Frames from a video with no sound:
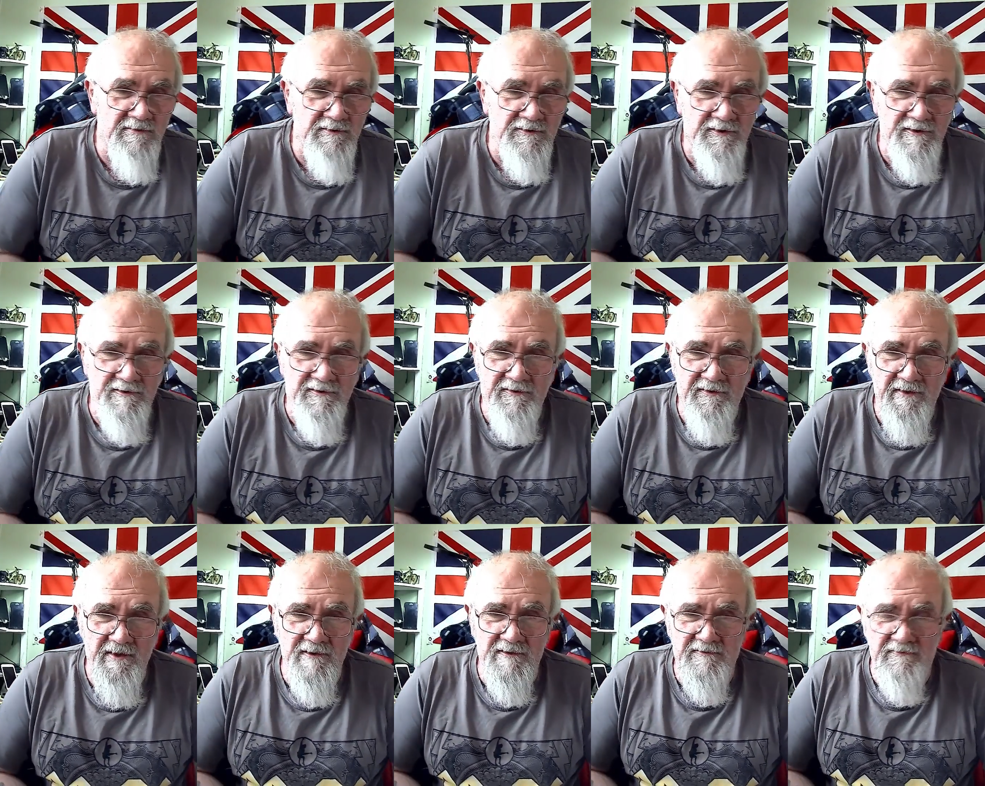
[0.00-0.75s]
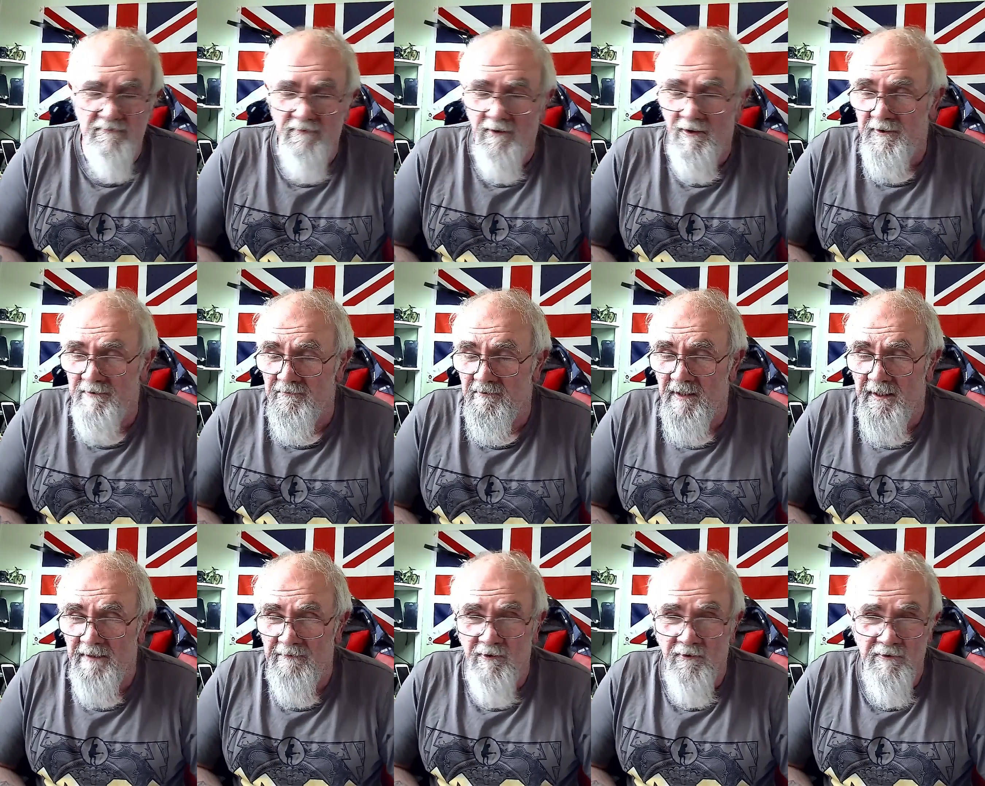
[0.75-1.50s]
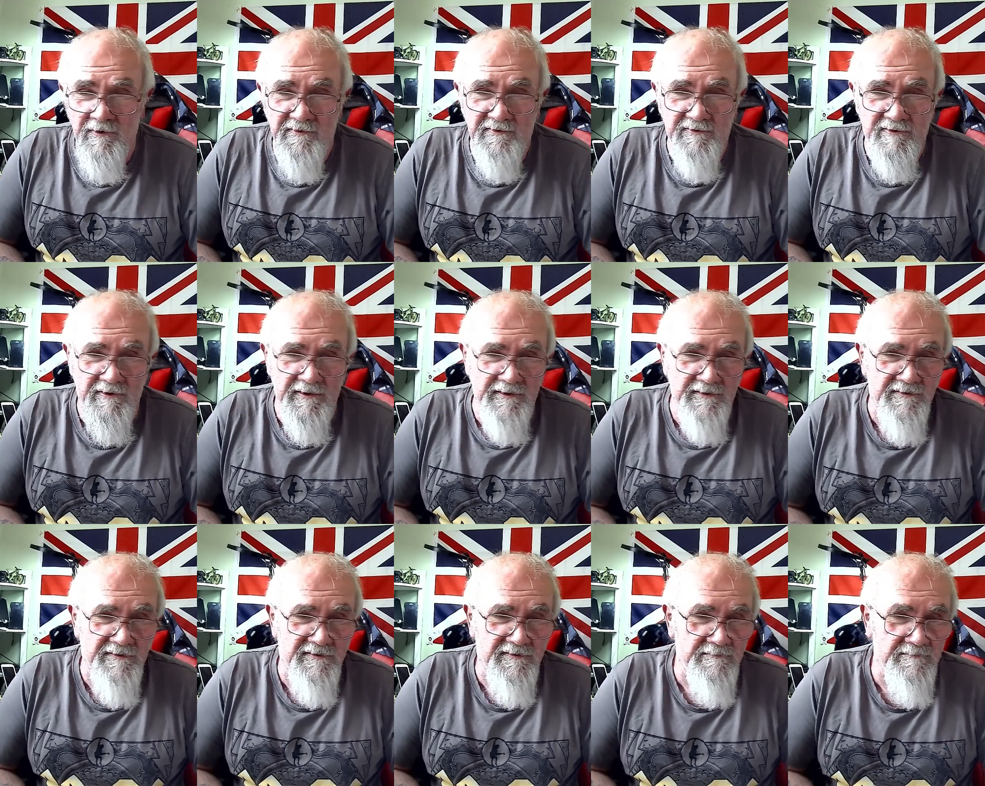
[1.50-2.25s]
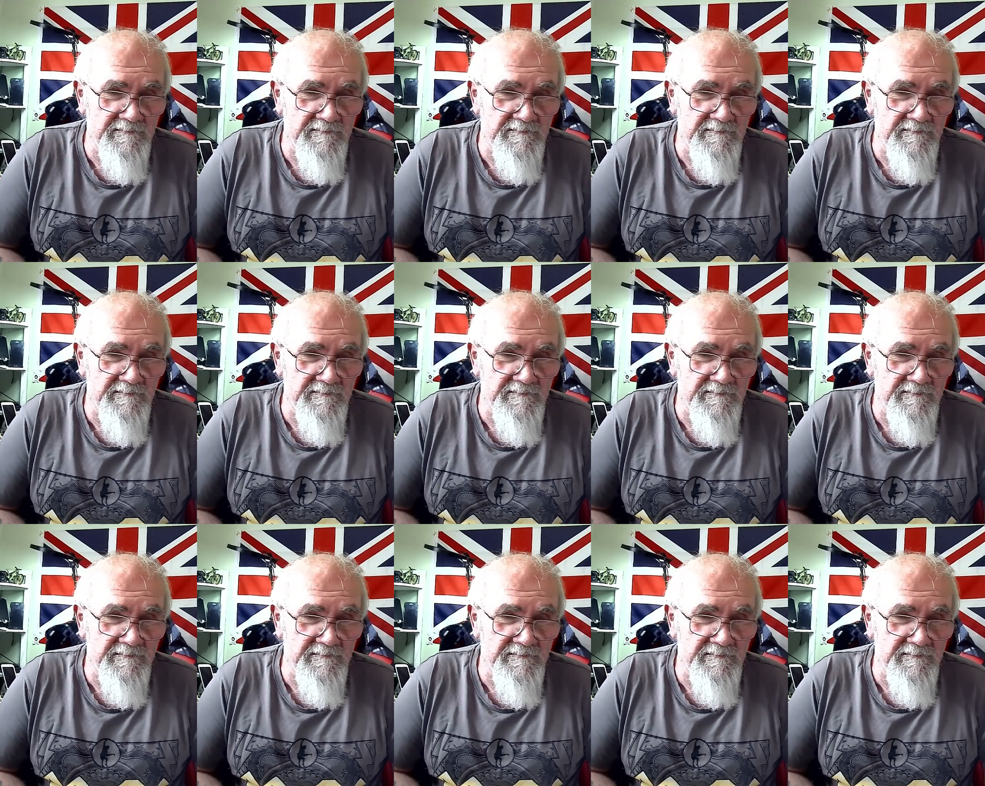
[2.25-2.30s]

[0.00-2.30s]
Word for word: just thugs running around on the streets.